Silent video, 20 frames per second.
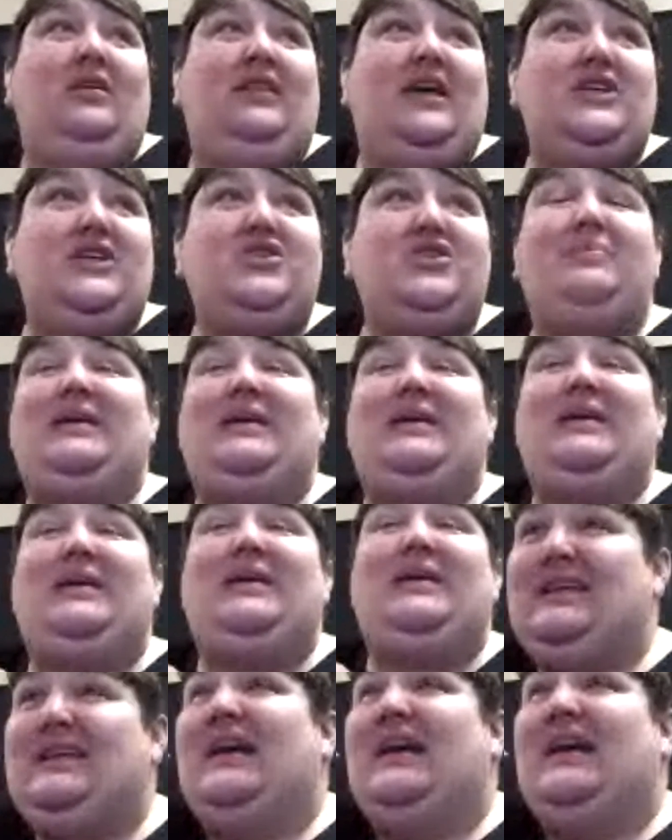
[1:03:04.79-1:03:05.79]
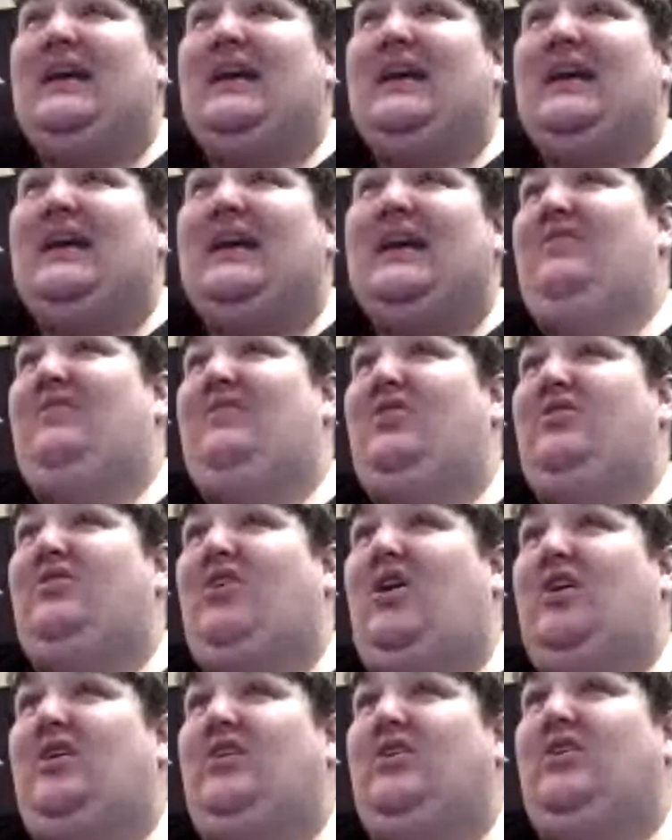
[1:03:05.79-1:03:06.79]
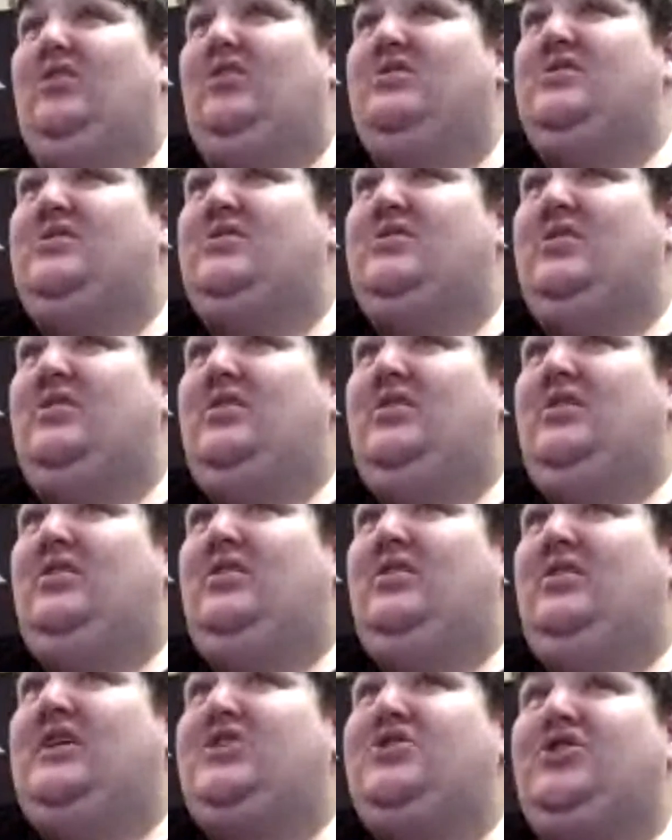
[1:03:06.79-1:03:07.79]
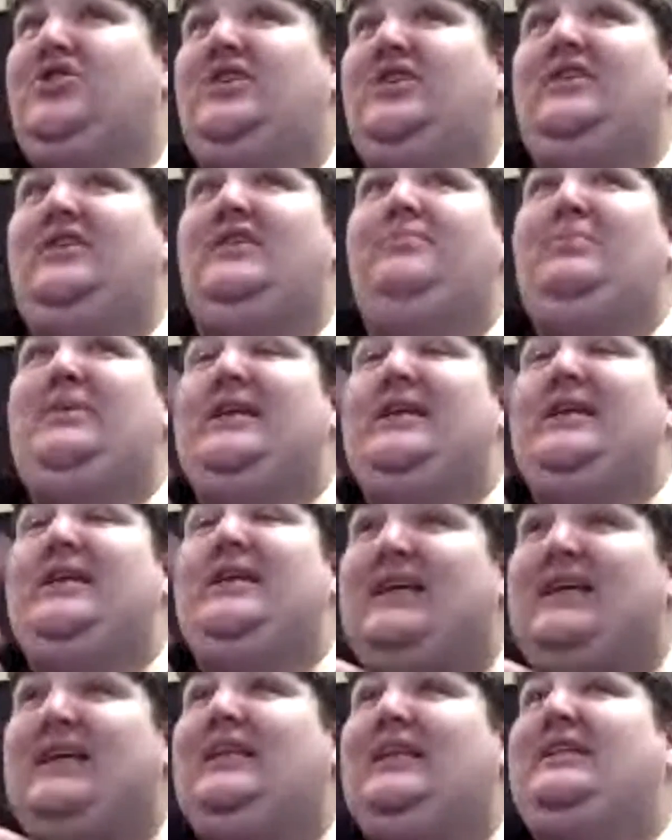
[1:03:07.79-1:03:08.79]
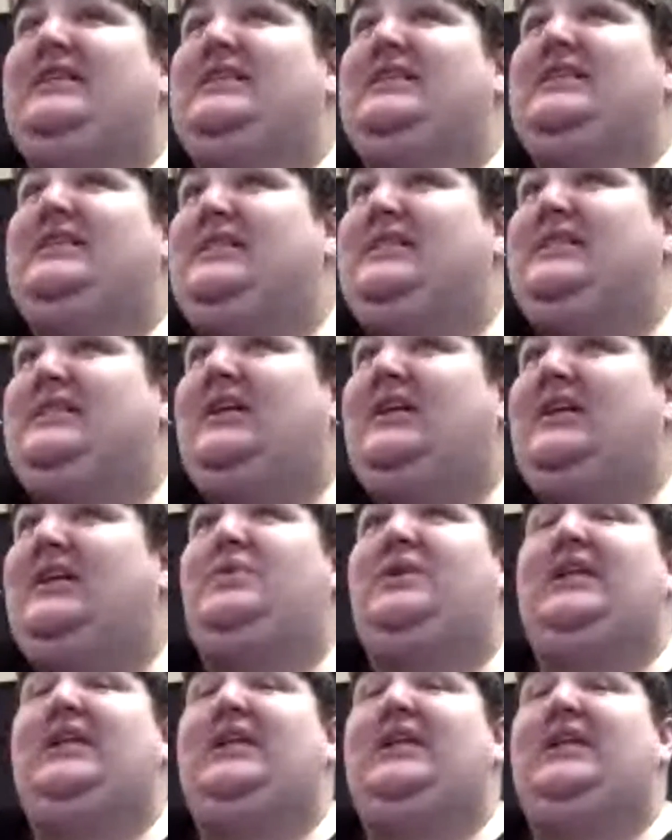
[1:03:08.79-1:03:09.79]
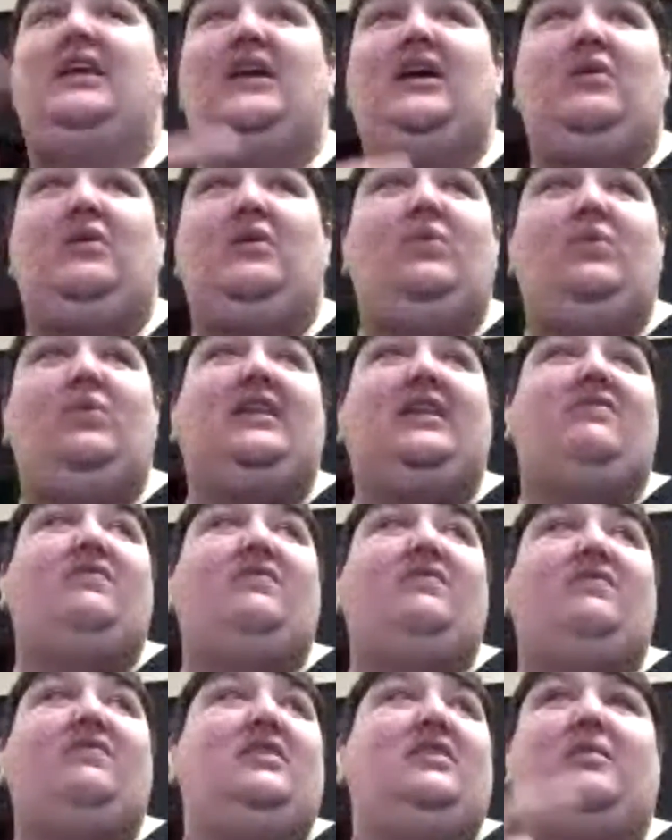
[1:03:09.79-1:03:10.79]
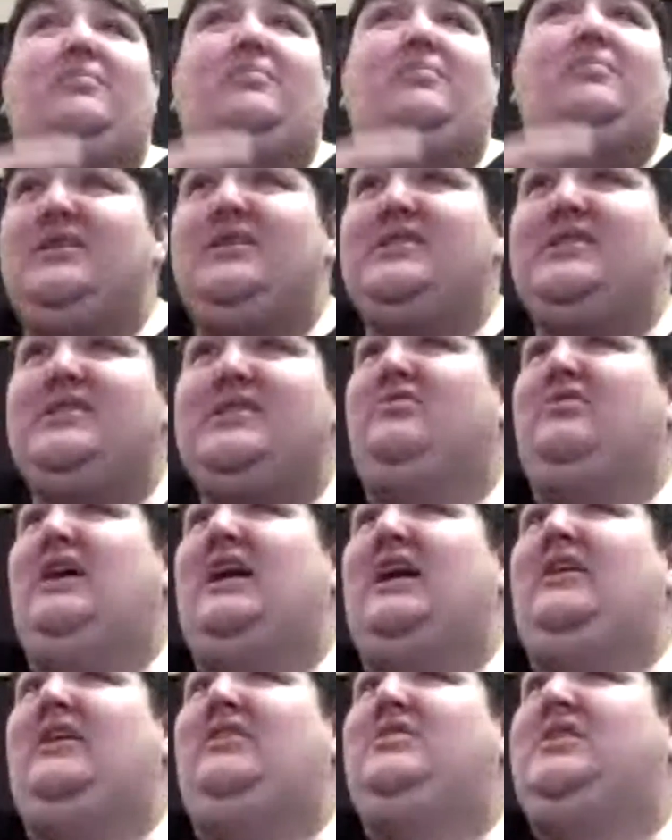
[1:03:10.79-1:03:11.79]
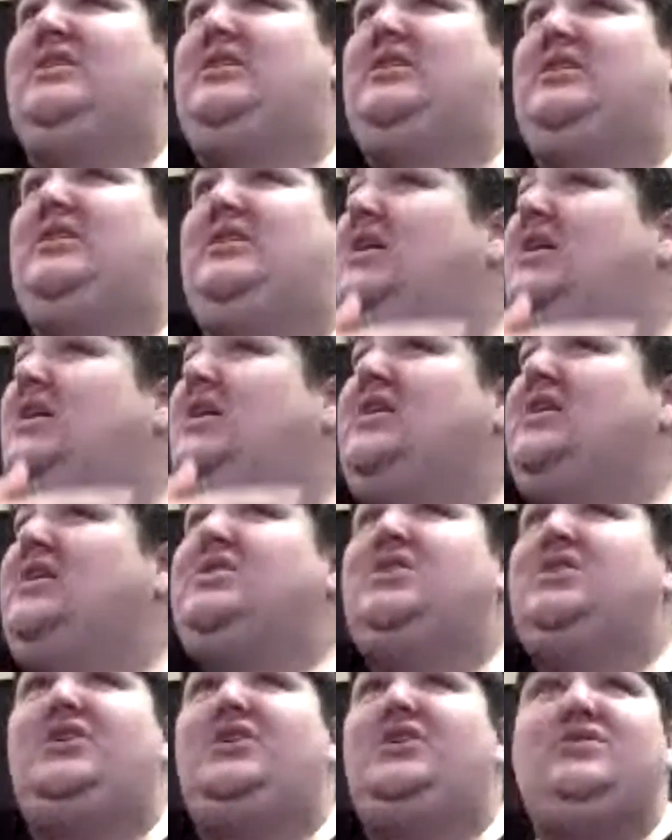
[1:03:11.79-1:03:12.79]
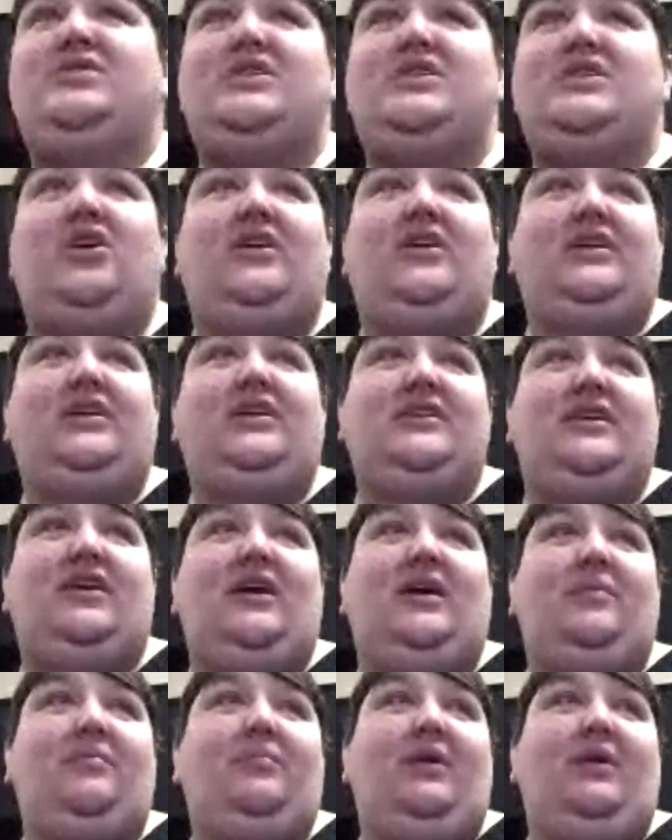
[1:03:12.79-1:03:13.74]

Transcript: They should be excited to have their talkers. They should be excited to tell us what they think and what they feel and to boss us around and to use it all the time.